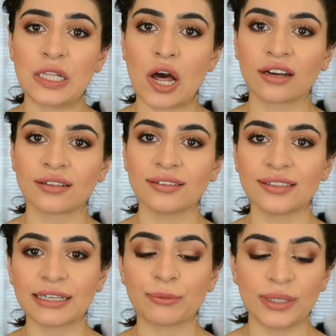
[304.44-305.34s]
long.
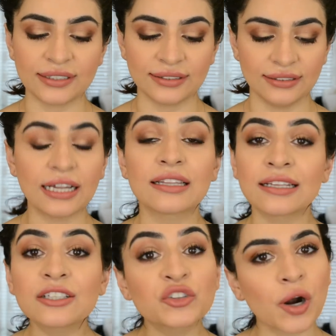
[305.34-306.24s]
It was a
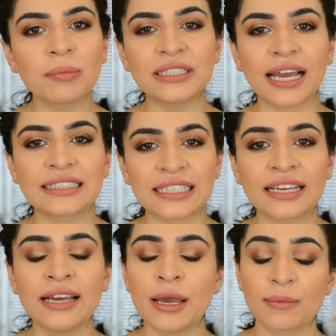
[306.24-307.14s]
little
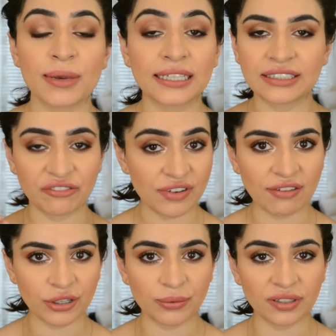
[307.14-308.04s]
traumatizing because I've
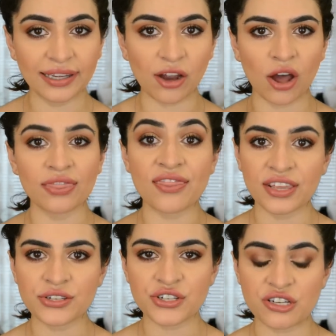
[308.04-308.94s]
never really gone
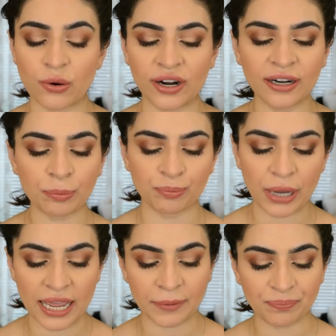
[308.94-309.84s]
this short,
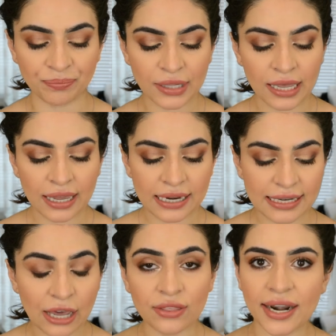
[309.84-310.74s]
but
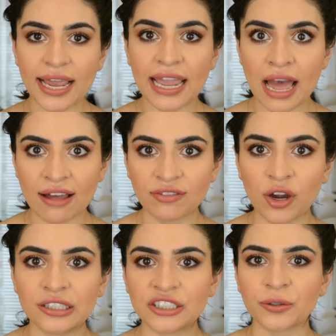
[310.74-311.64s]
now that I have
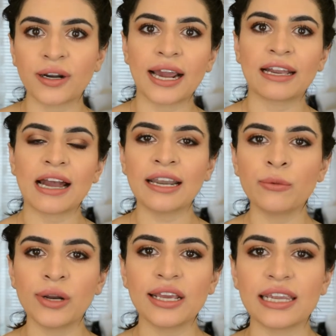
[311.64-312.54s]
gone short, I kind of
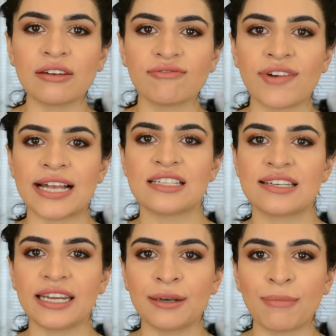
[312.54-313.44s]
want to invest
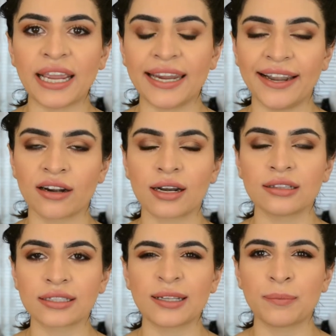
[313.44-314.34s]
in my hair a
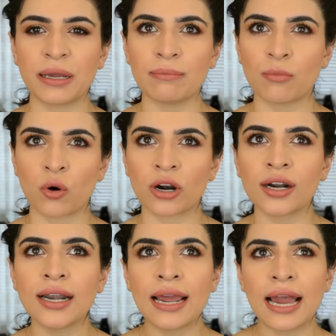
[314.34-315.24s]
little bit
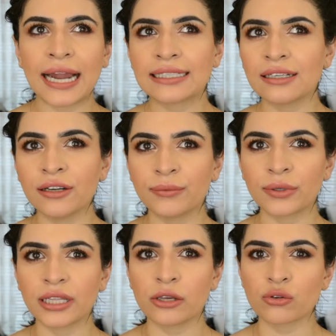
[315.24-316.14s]
more. I didn't
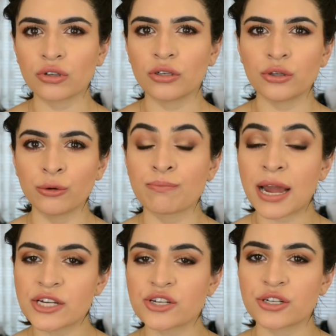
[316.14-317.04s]
really used to do
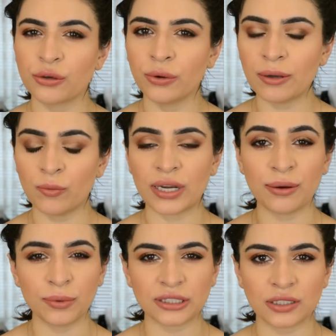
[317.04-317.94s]
much to it when
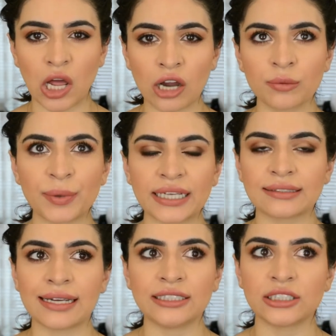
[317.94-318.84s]
it was long because
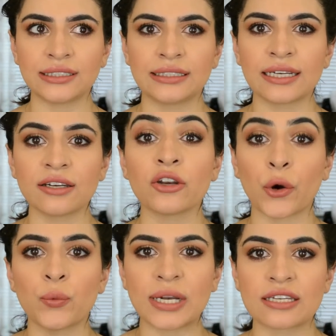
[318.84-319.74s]
I just didn't
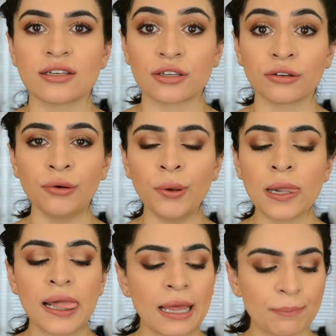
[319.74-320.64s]
know what to do.
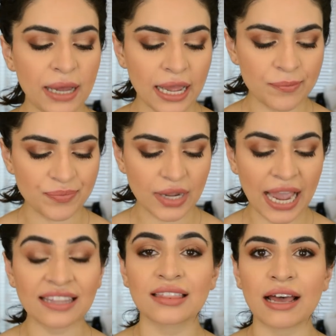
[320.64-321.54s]
But
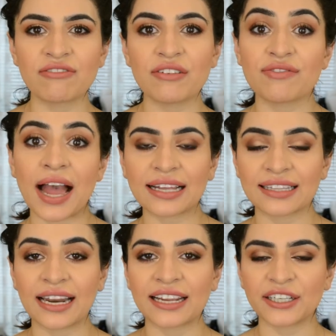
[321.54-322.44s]
I love the fact
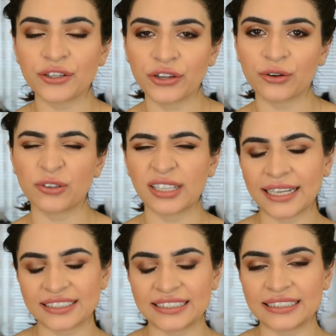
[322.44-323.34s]
that I get to, you know,
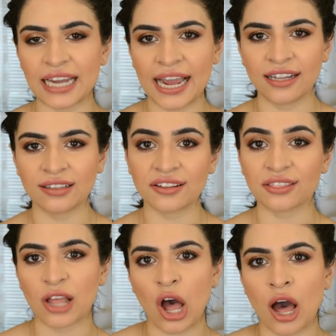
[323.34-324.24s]
like style a
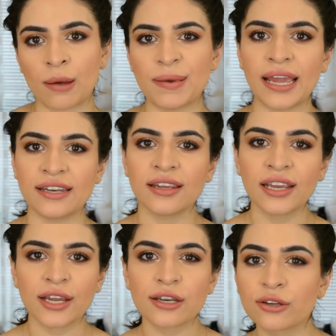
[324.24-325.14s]
lob and
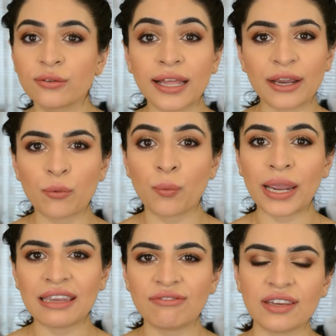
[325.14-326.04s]
do like
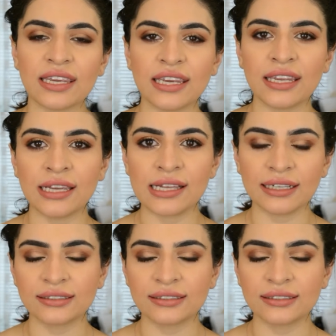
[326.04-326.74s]
wavy,